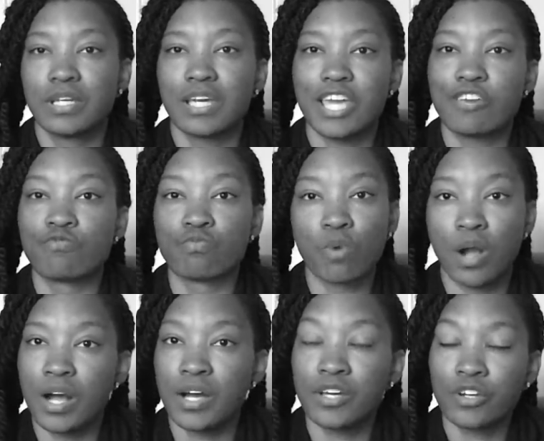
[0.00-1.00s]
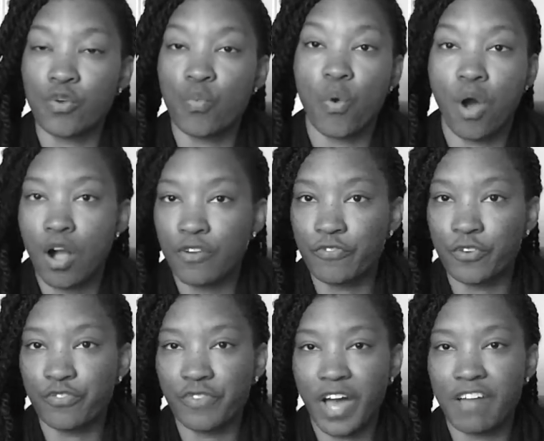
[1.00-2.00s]
and run or walk for
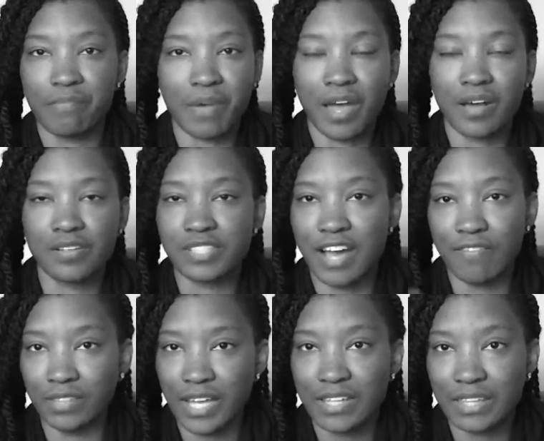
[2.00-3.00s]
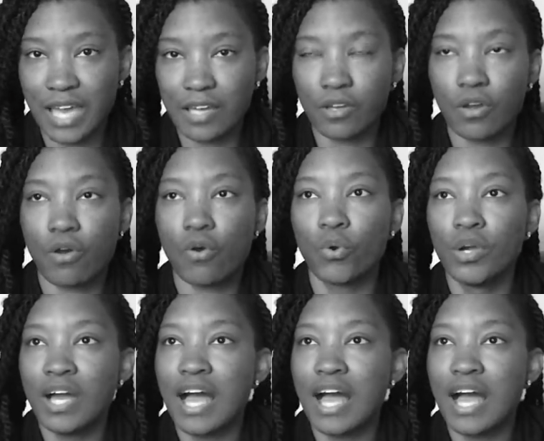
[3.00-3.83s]
5 miles. I've let that go.